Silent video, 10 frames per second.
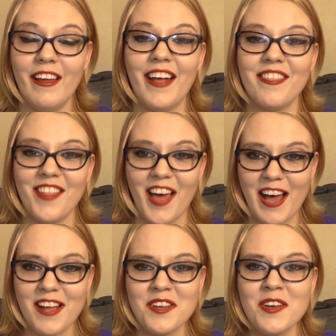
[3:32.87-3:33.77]
And
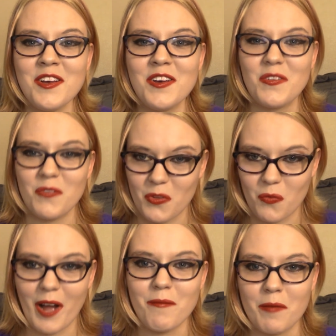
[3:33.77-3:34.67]
that was
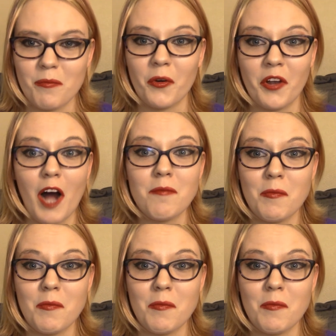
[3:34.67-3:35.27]
why my pre-op